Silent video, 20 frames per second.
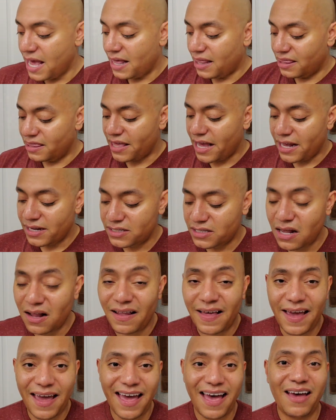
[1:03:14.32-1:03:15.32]
that's all
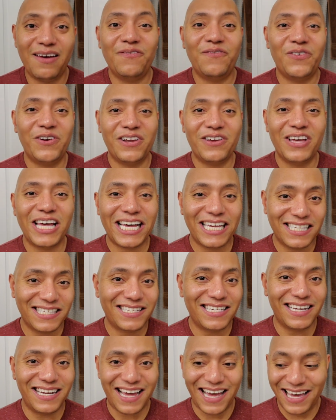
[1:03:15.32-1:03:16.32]
I have for you guys
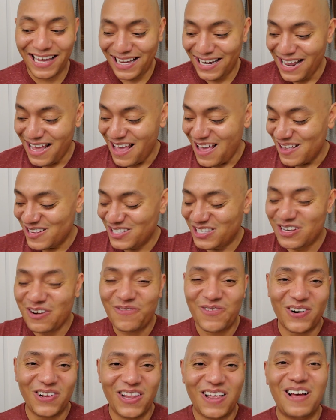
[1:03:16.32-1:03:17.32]
tonight.
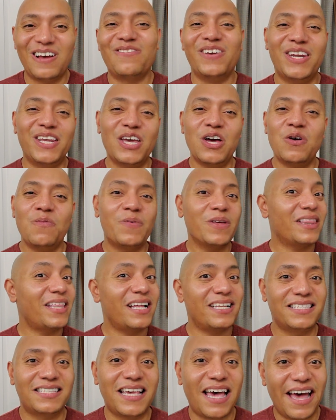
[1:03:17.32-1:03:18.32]
Super long video, but
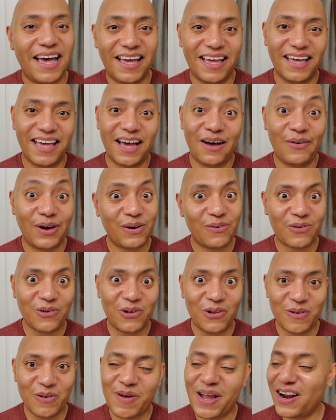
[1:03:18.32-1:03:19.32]
that's how I
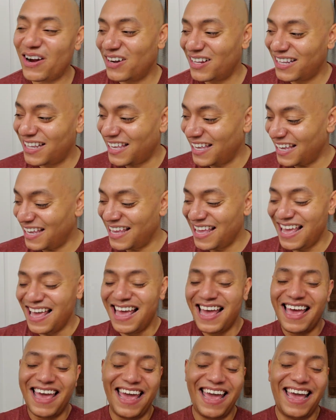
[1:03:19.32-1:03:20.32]
roll apparently.
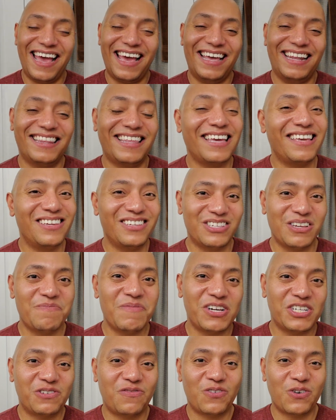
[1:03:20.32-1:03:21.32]
And thank you so
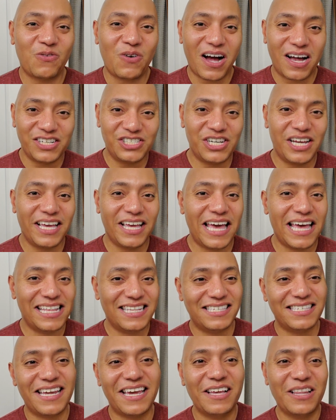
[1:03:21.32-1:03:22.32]
much for watching, and
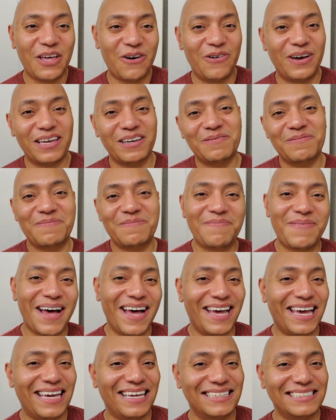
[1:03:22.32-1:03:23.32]
stay glowing.
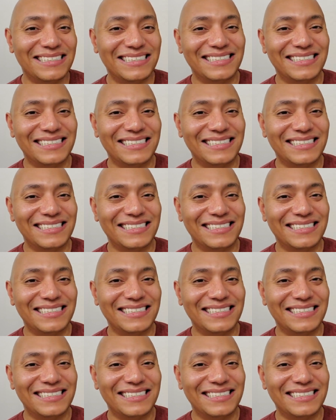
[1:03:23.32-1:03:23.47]
Bye.